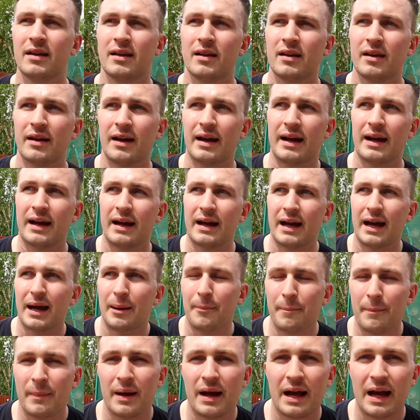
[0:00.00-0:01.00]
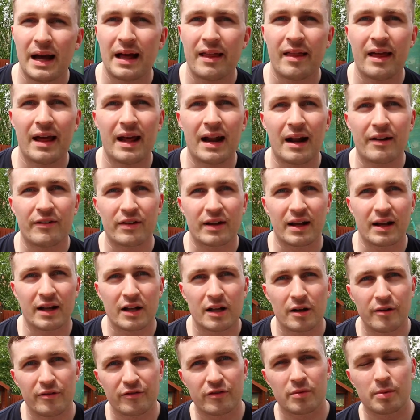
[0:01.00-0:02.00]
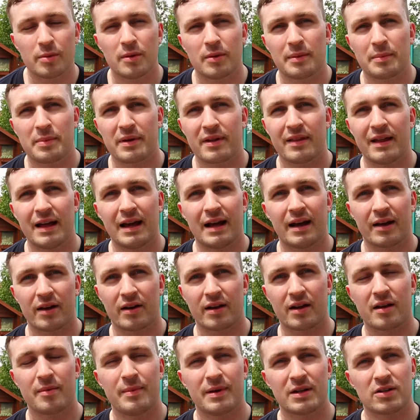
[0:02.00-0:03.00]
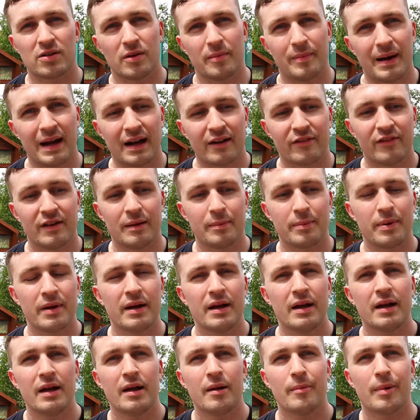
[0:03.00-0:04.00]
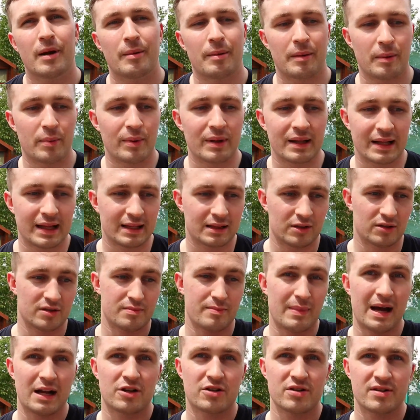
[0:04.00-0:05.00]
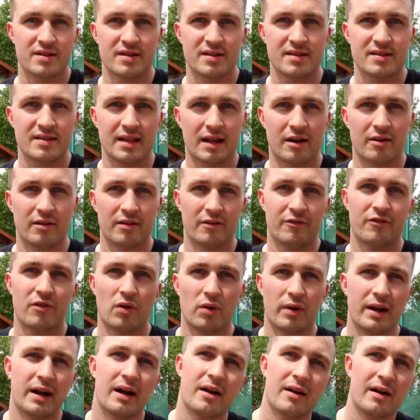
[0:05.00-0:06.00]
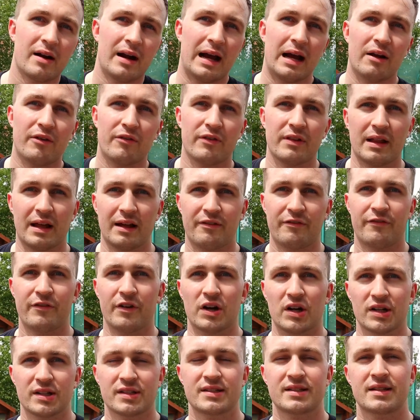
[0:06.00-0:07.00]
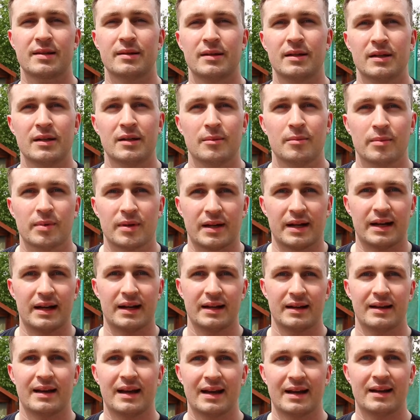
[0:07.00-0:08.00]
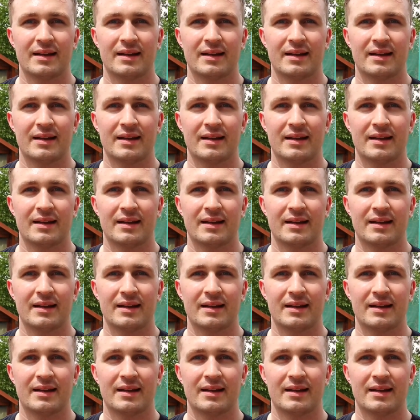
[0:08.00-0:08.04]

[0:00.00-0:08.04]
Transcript: And then after I get comfortable a bit of that, I'm going to commit to a backflip. But I will get those mattresses that are on the floor here out for that first. But yeah.